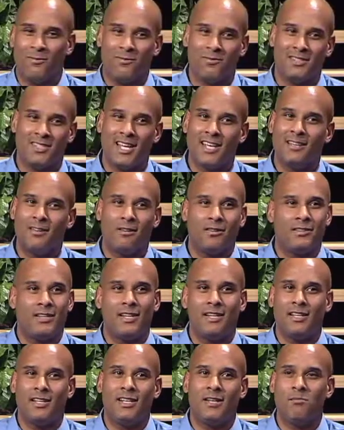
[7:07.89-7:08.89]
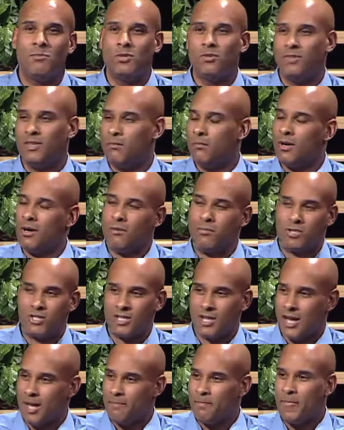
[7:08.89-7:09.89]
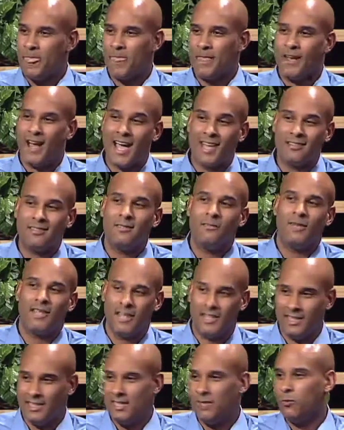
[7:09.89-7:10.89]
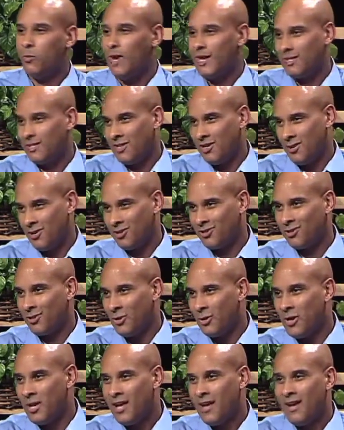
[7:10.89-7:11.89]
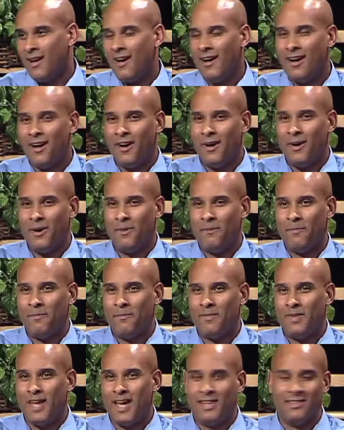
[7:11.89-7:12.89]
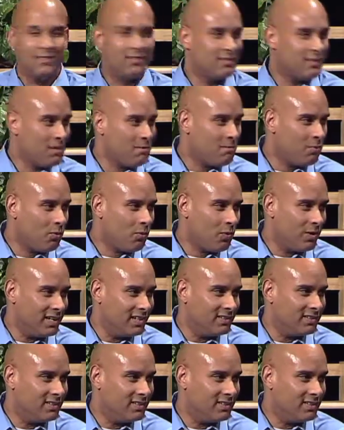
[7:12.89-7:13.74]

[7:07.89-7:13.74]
Take any movie, Barbershop. There has to be a lead white character at some point